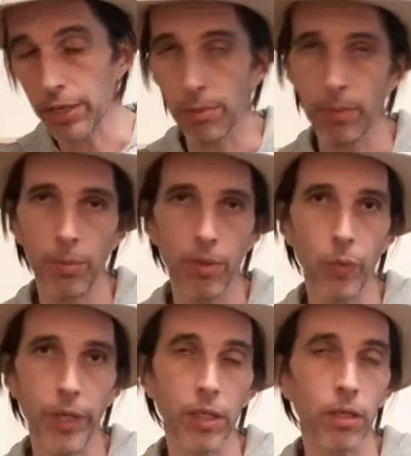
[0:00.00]
it may be a
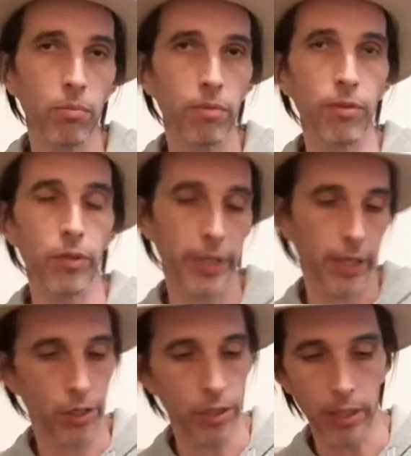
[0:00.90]
week before I
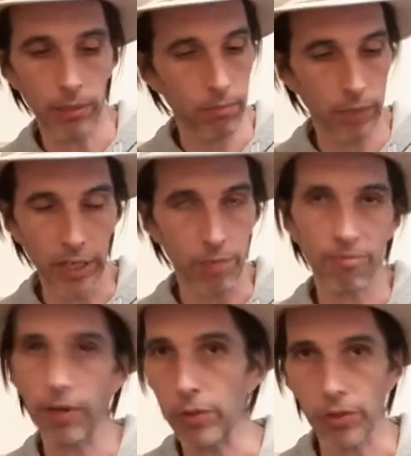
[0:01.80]
actually get some
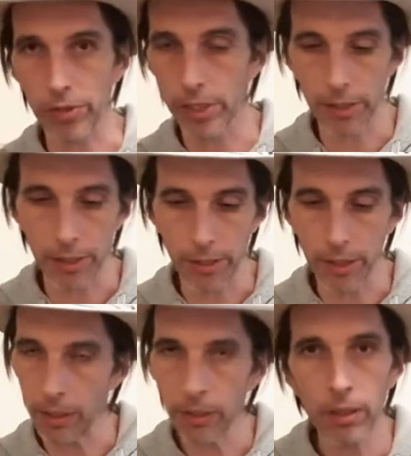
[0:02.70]
photons into this
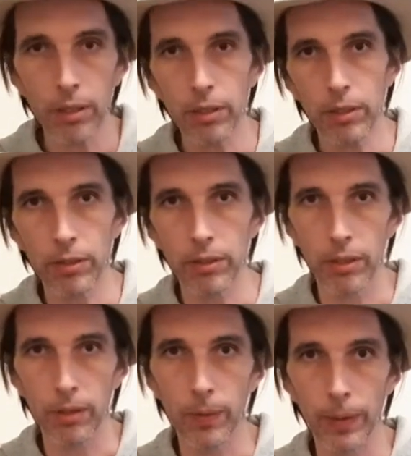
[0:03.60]
thing.
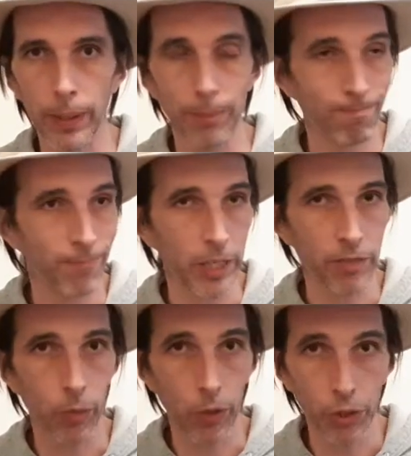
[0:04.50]
So thanks for
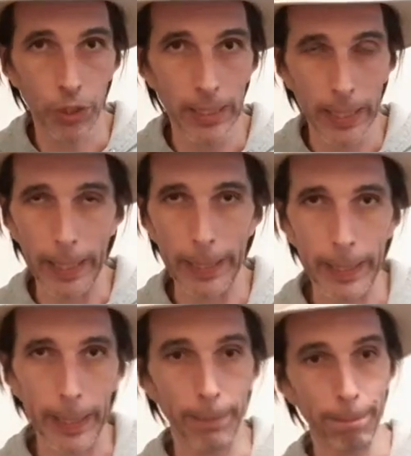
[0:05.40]
watching, and
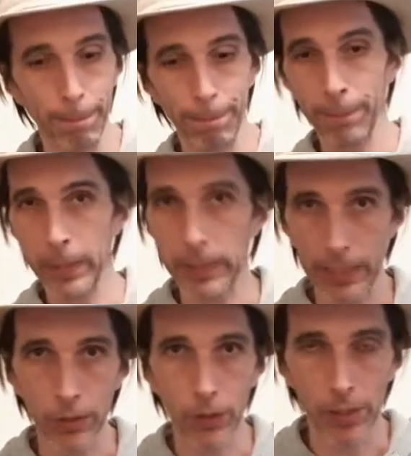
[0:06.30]
catch you guys